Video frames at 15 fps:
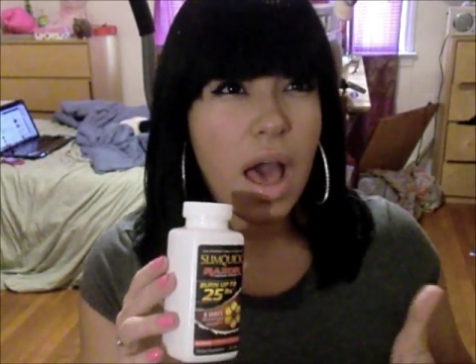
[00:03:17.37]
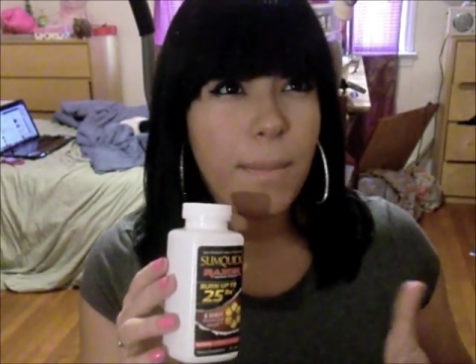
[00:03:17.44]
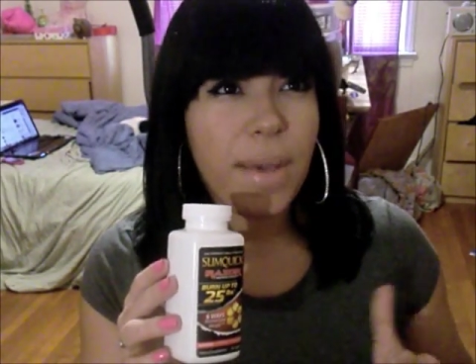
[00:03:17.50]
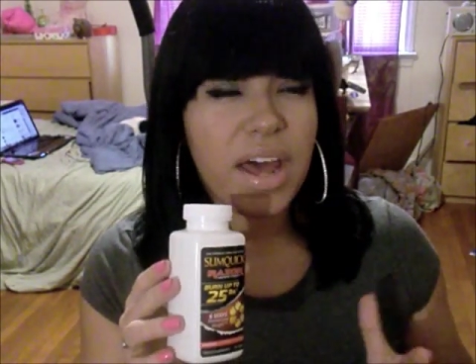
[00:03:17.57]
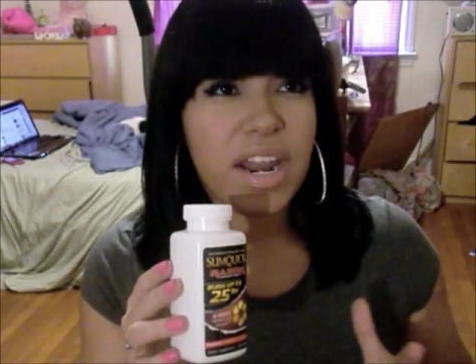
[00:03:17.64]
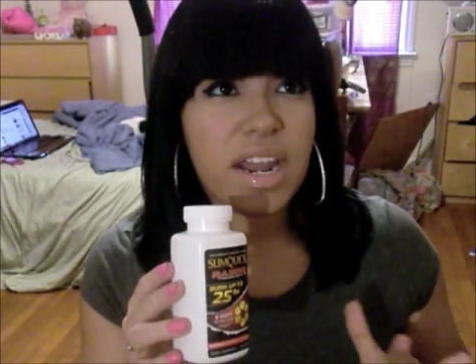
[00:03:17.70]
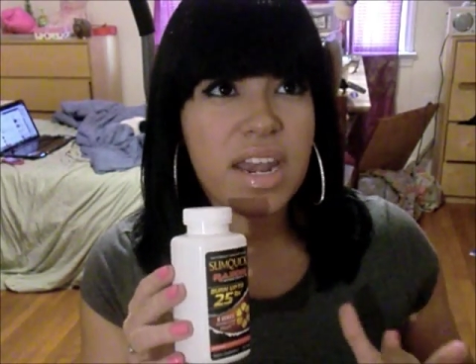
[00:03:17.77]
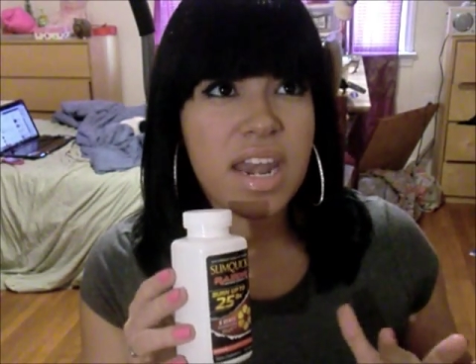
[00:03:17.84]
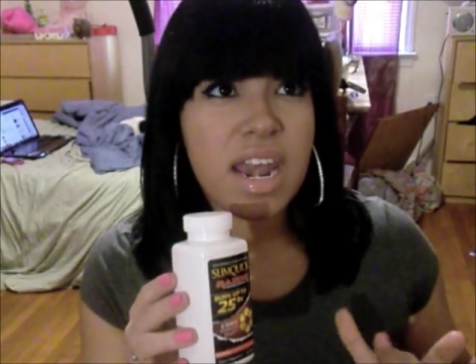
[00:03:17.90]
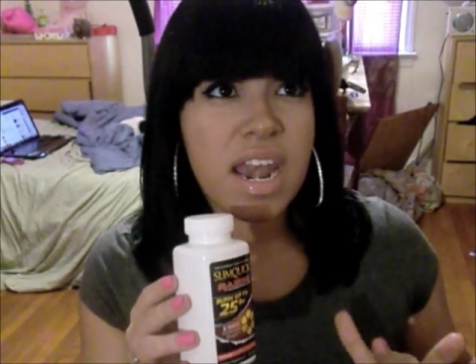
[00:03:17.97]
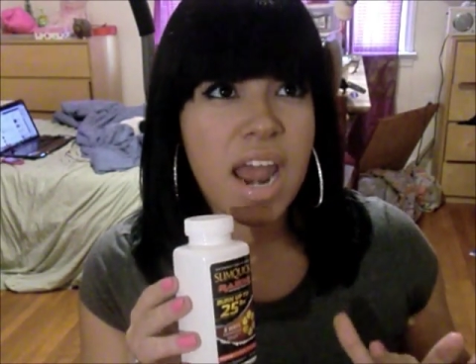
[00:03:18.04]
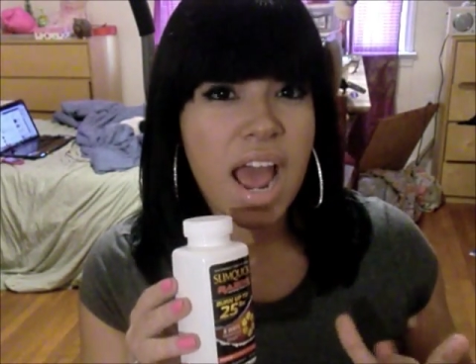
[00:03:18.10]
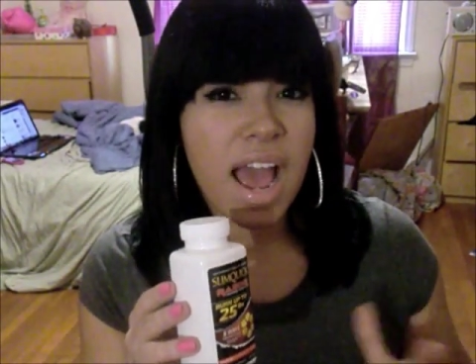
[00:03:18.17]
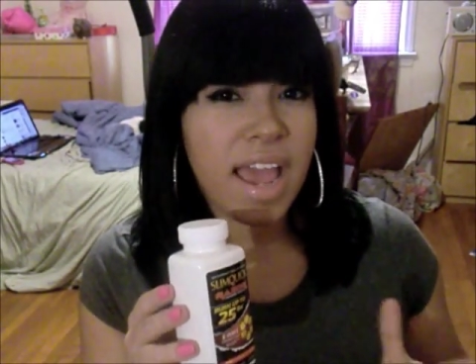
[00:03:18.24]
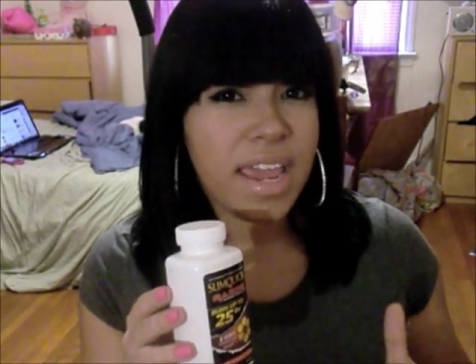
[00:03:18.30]
about a
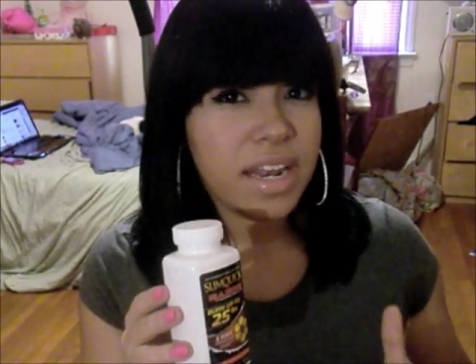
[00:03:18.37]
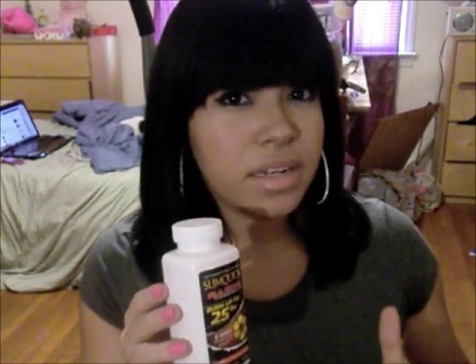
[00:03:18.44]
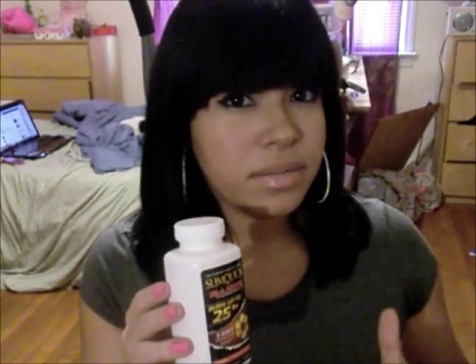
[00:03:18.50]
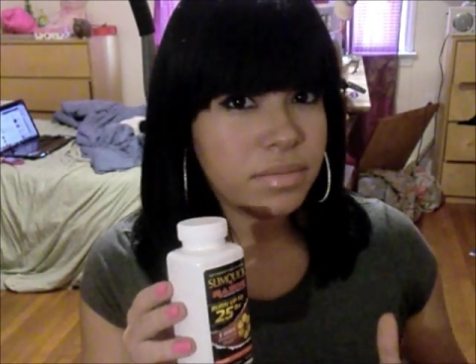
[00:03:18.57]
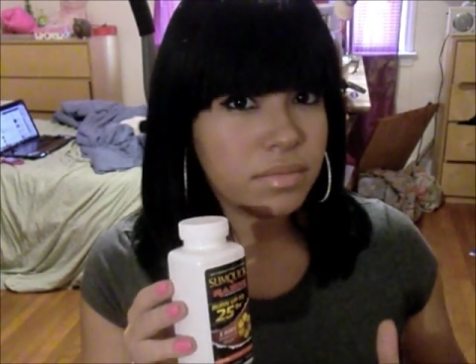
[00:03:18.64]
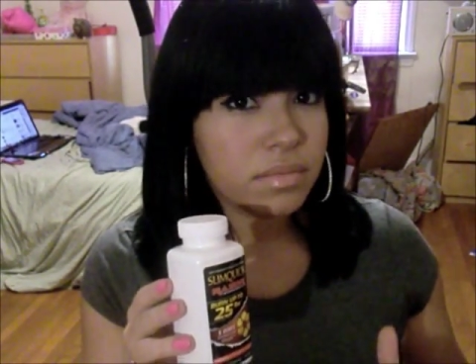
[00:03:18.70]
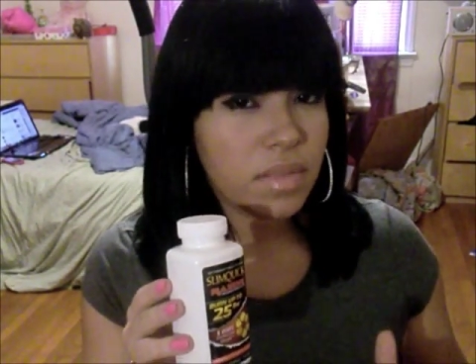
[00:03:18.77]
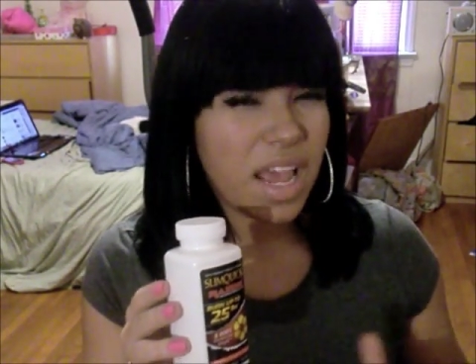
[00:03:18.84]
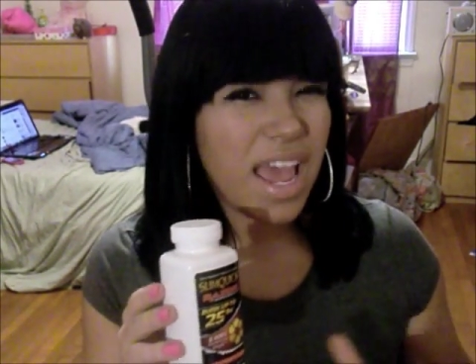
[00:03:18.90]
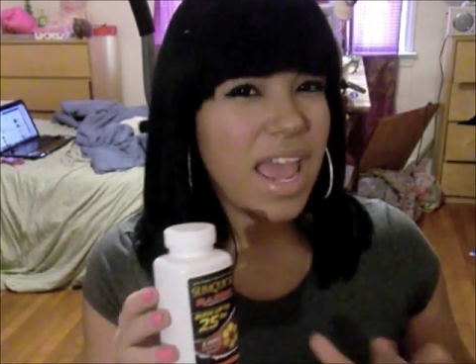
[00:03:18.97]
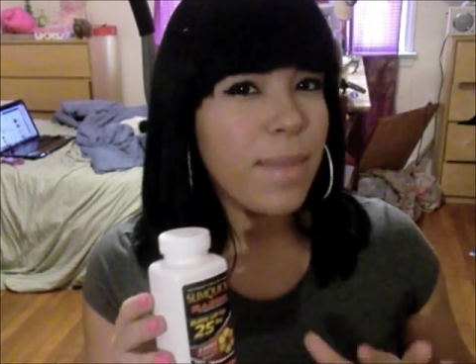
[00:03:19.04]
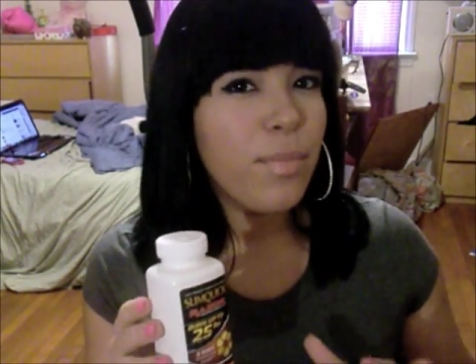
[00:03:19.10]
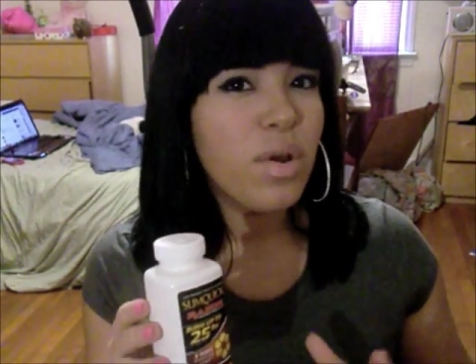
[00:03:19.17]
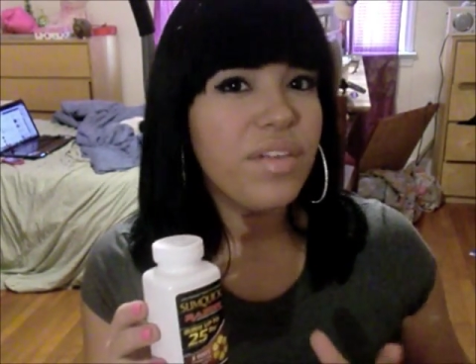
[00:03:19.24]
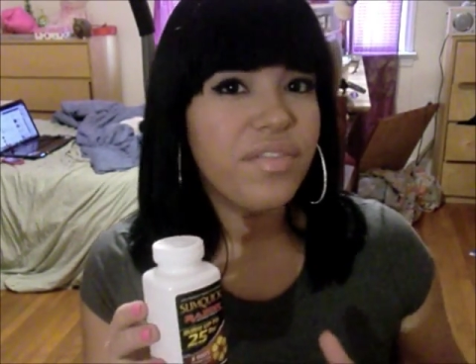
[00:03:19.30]
9
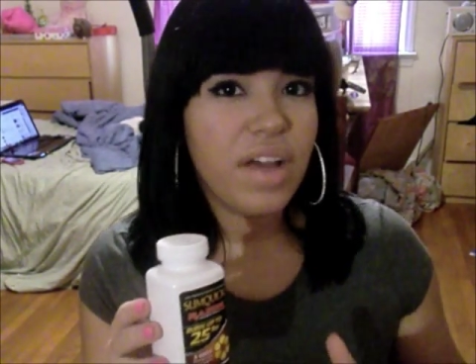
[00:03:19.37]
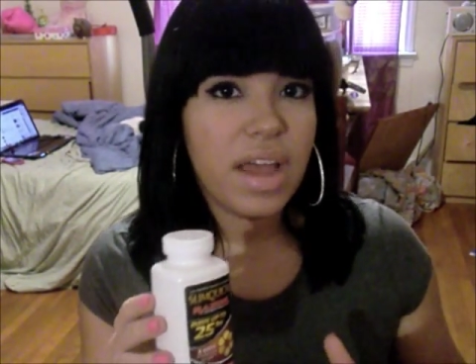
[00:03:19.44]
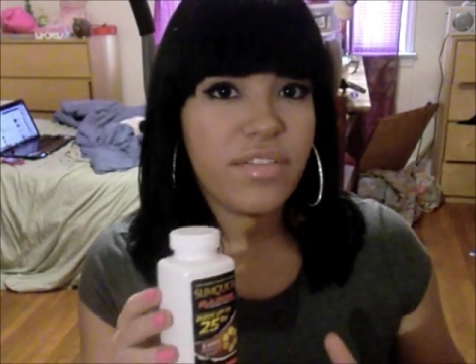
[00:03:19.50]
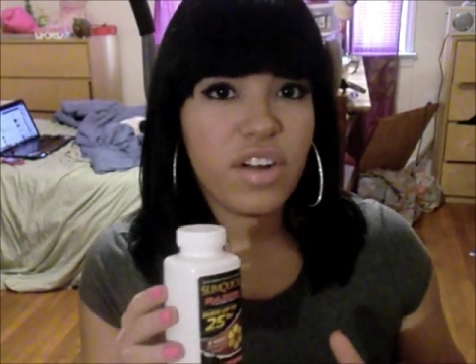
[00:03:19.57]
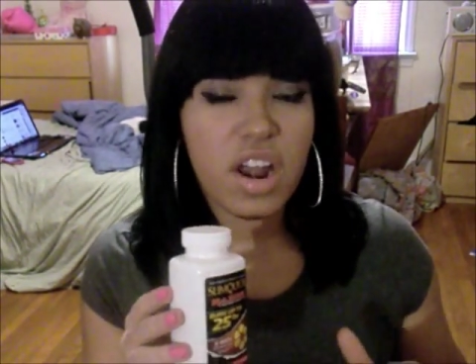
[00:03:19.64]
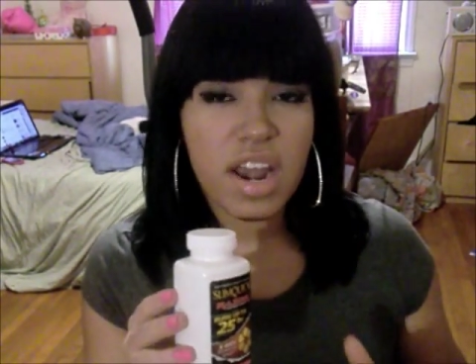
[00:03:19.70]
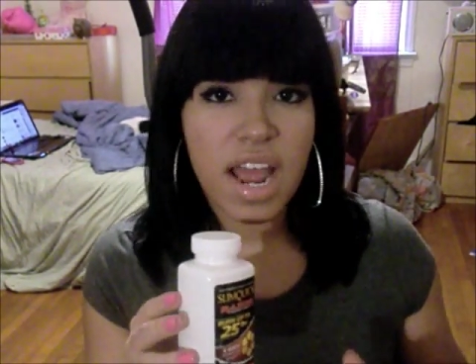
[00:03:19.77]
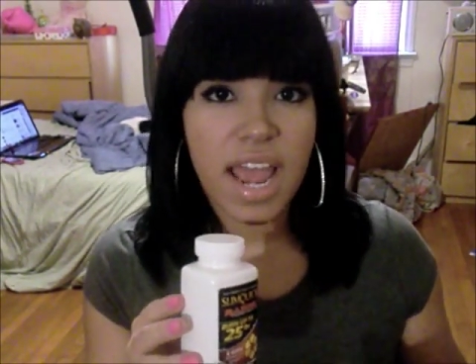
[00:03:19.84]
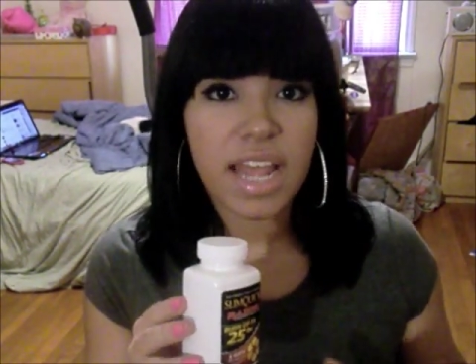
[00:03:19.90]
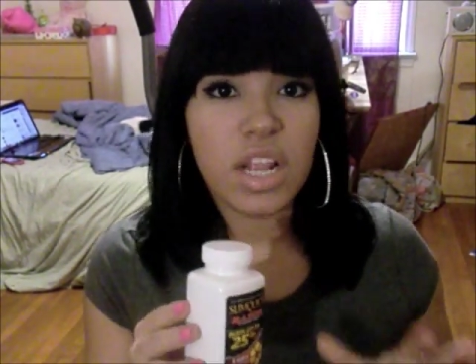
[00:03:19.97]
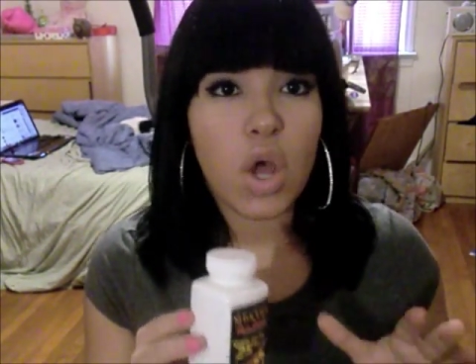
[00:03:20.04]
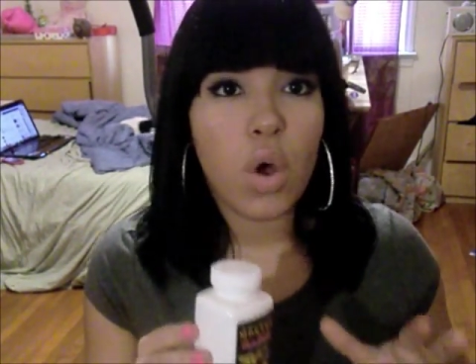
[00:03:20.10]
8.5 or a 9.